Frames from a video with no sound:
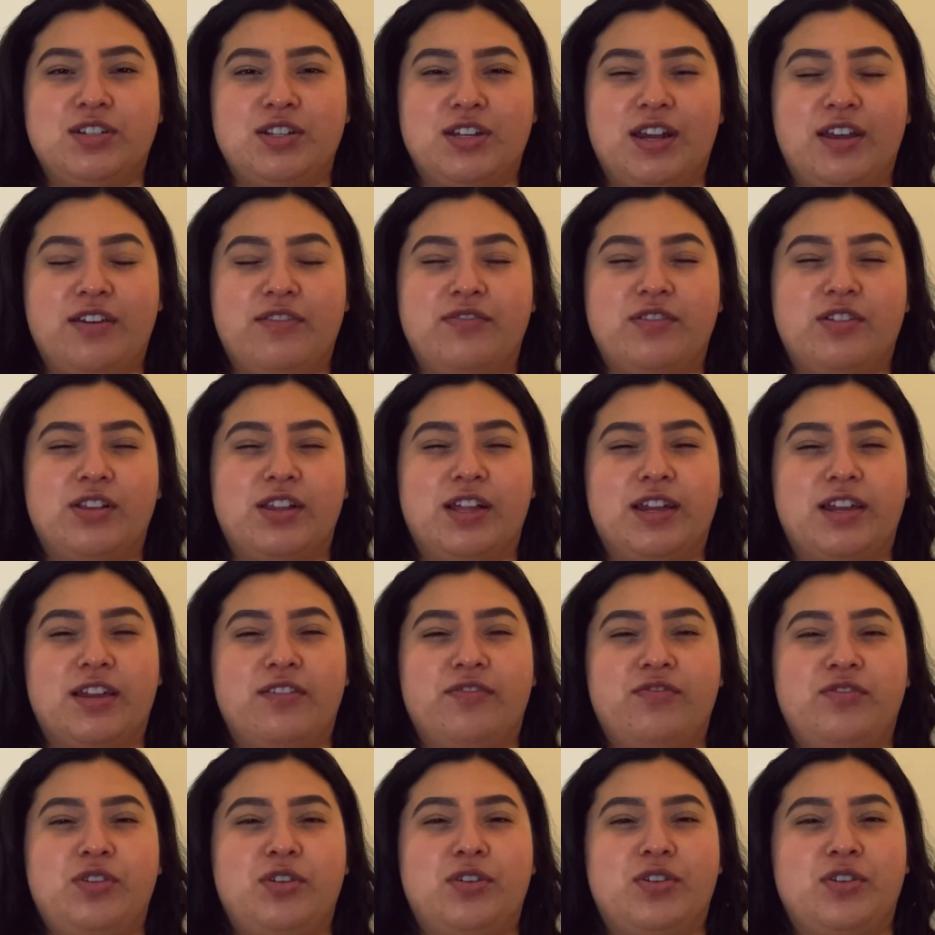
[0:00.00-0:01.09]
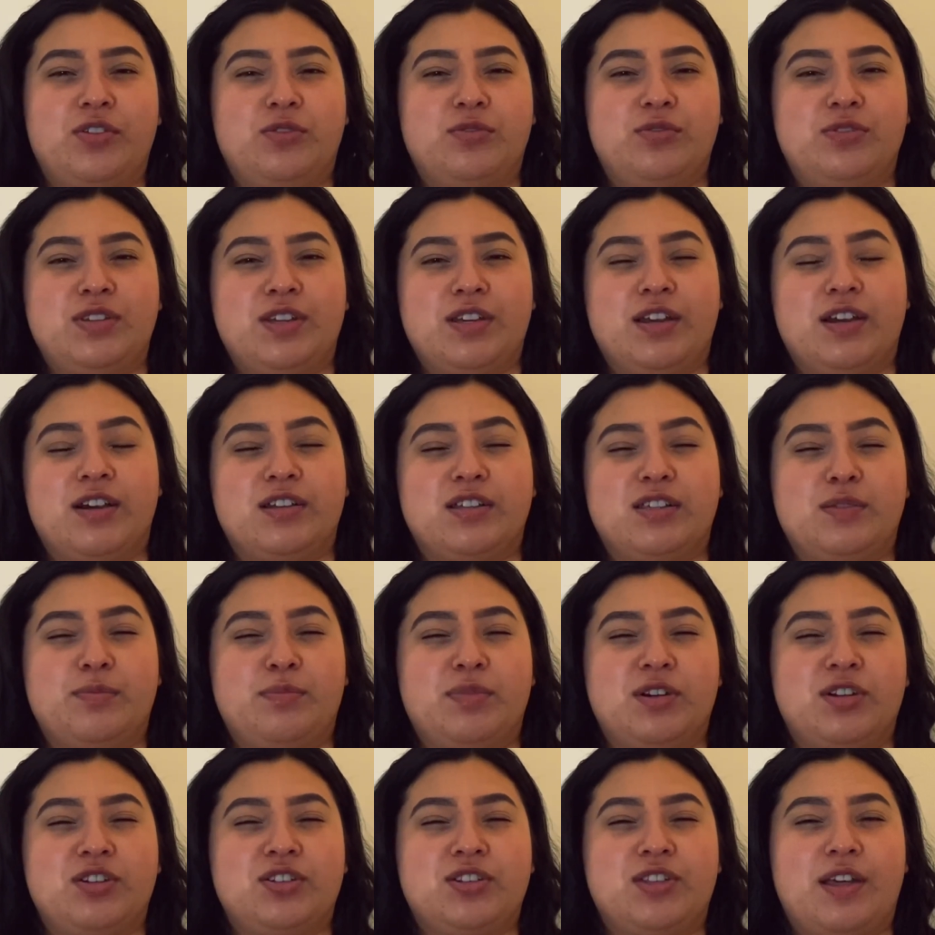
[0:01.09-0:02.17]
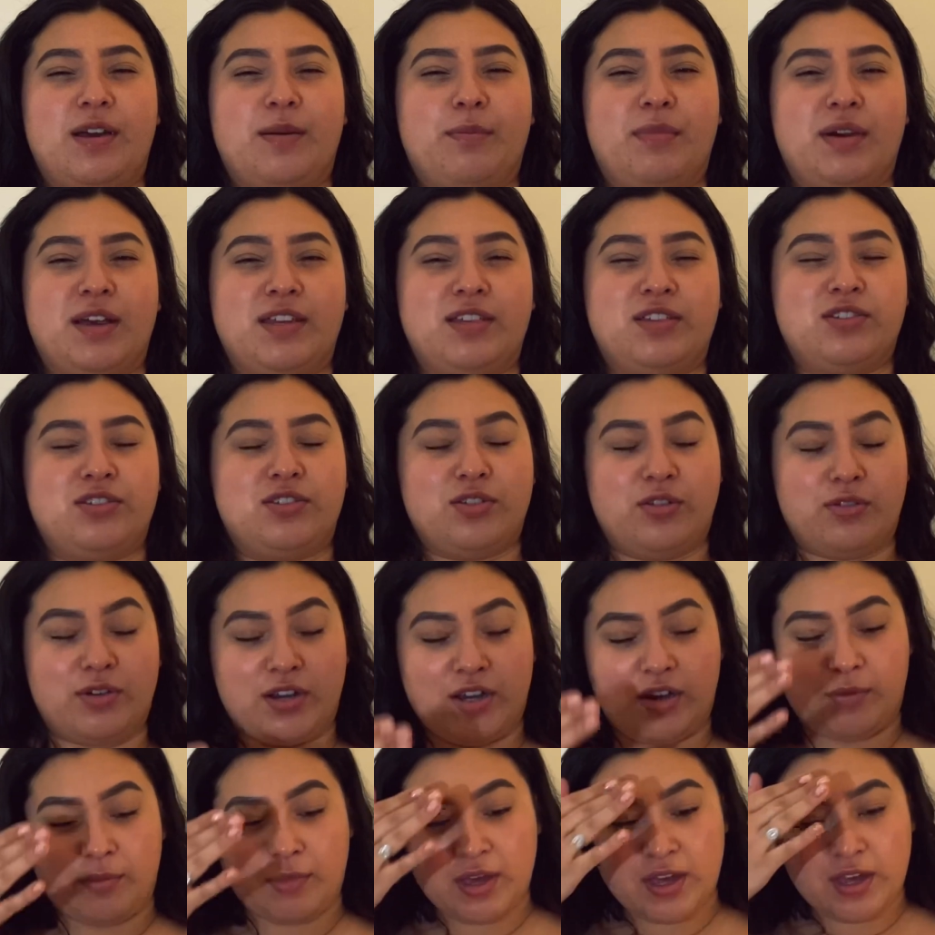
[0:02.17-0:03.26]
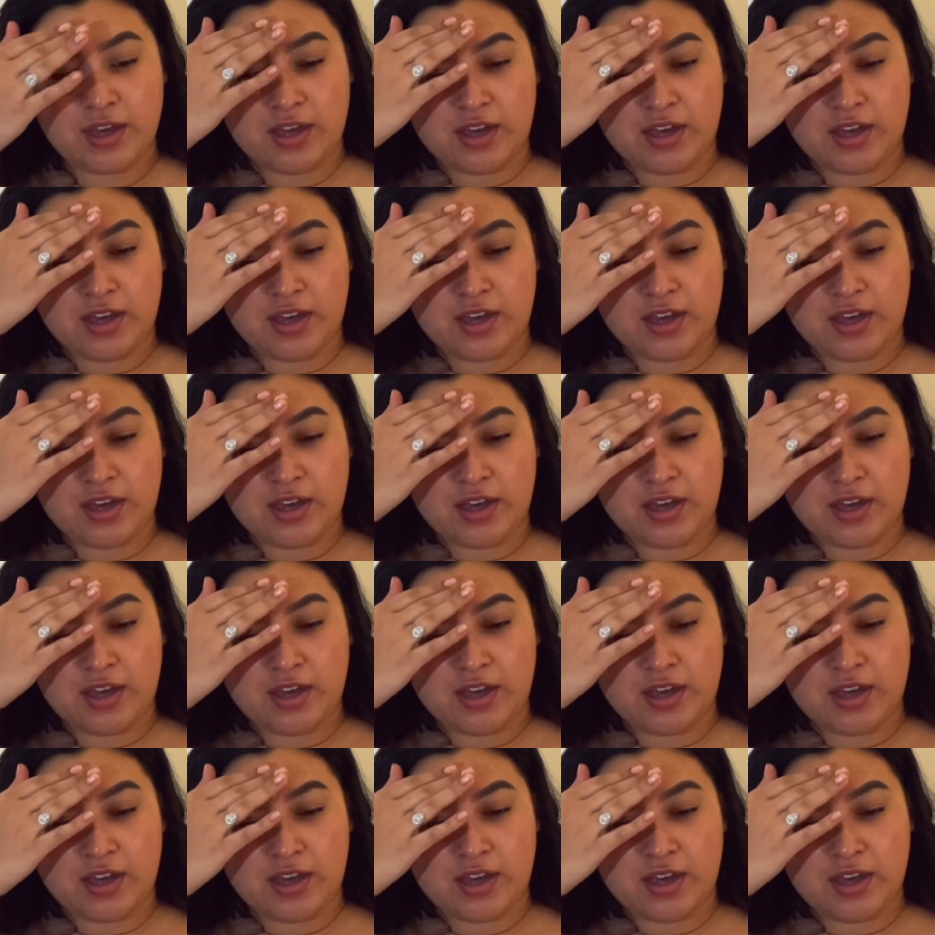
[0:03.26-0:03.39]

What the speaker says: and I feel like if you're using a sponge that might soak up